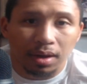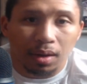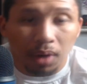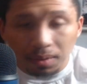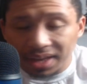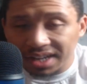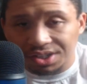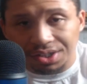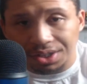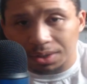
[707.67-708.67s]
what they
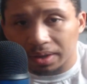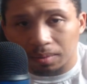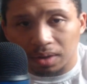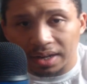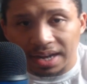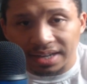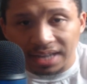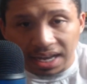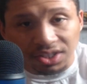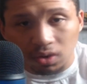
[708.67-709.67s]
should do and whatnot.
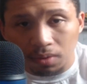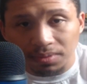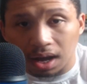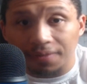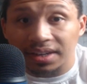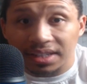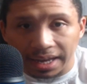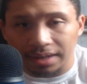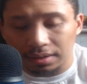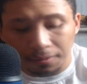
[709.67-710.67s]
Gates storms off
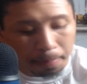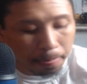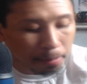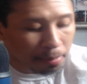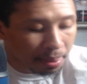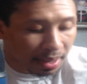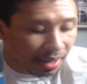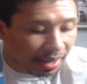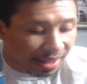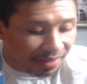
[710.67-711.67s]
again,
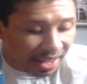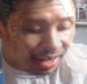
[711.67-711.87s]
and then